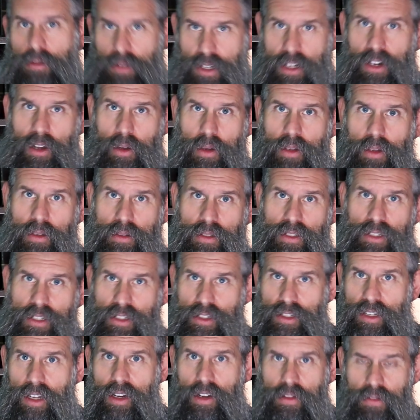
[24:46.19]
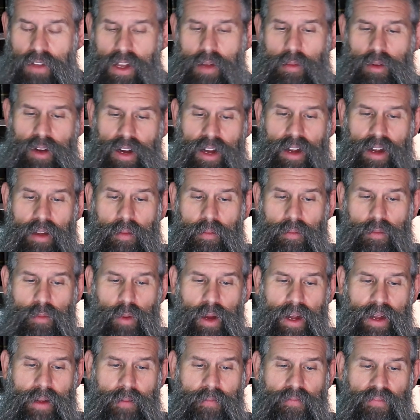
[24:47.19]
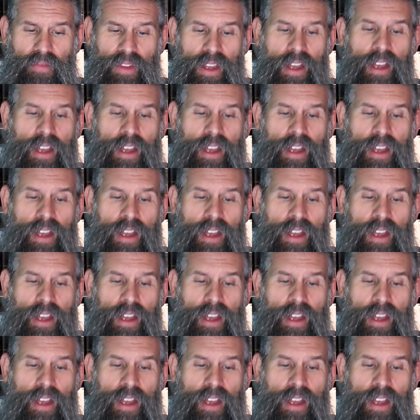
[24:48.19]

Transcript: he was the son of Abraham, right?